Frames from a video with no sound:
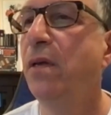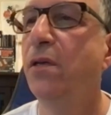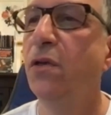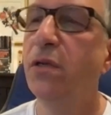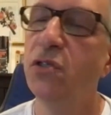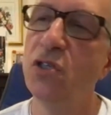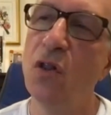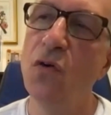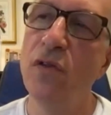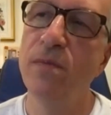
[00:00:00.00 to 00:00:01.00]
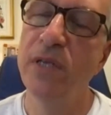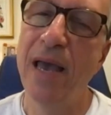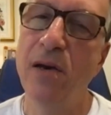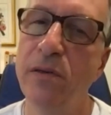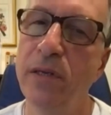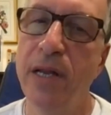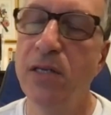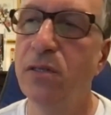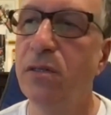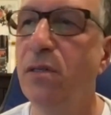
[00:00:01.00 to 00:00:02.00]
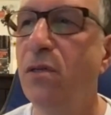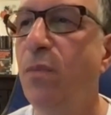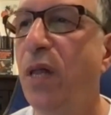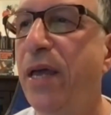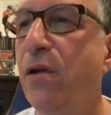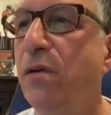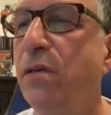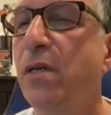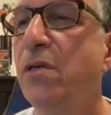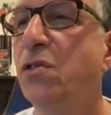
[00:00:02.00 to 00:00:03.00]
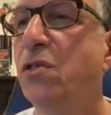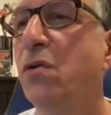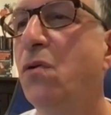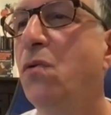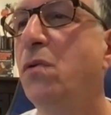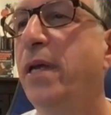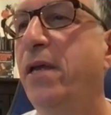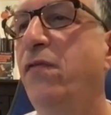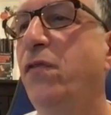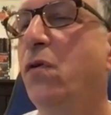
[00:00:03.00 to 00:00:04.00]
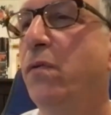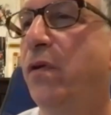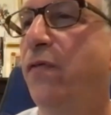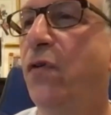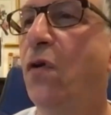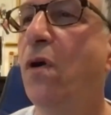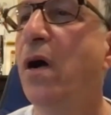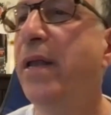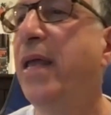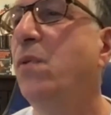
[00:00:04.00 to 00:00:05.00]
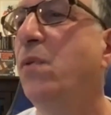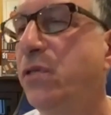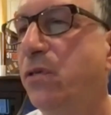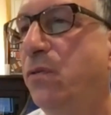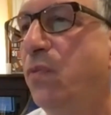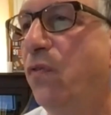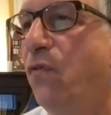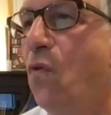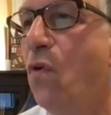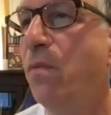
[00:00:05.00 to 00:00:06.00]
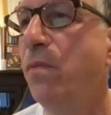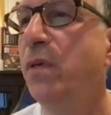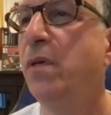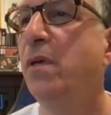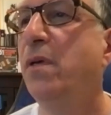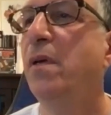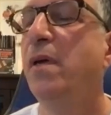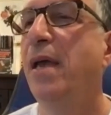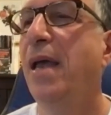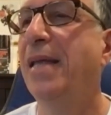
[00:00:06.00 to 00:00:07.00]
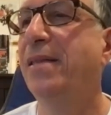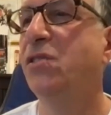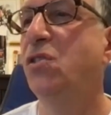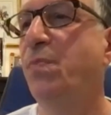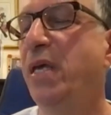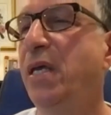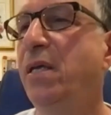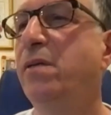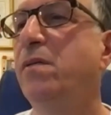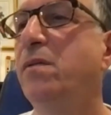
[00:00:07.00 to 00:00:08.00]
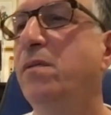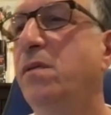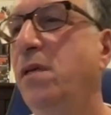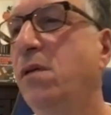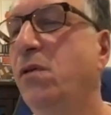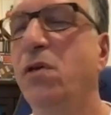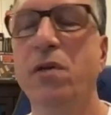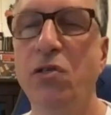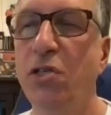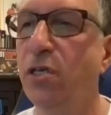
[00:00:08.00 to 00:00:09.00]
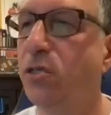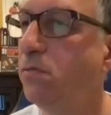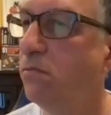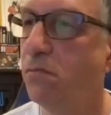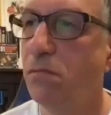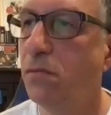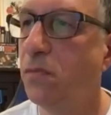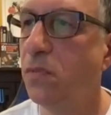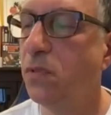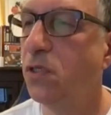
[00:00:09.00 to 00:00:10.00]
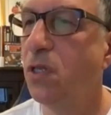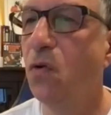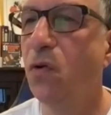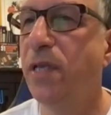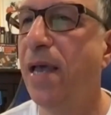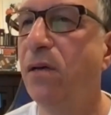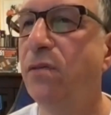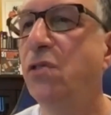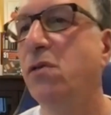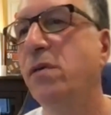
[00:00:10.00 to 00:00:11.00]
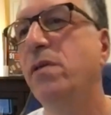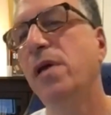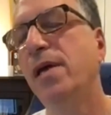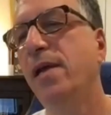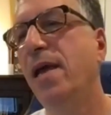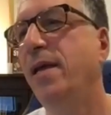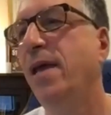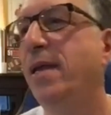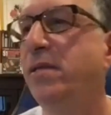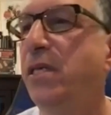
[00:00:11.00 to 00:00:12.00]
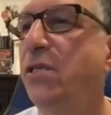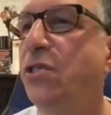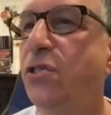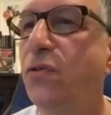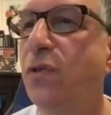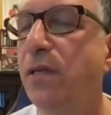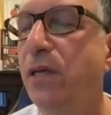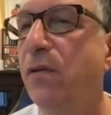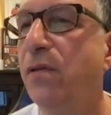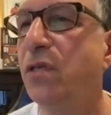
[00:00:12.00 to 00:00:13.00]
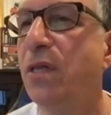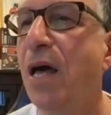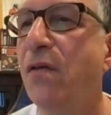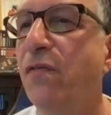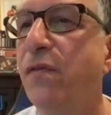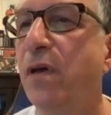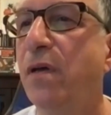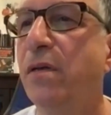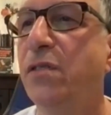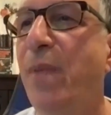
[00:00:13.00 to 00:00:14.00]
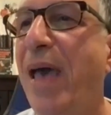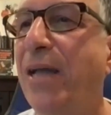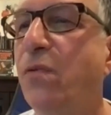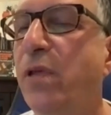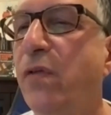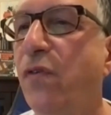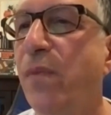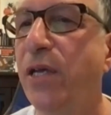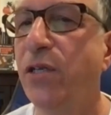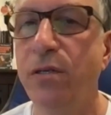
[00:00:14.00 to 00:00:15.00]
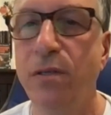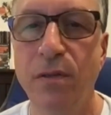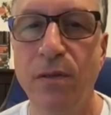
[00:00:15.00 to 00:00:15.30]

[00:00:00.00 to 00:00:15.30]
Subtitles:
You can slow them down. It has a little player. So like if you're unable to perform at the speed, you can just slow it down. So and it teaches you, there's a lot of it's packed with information.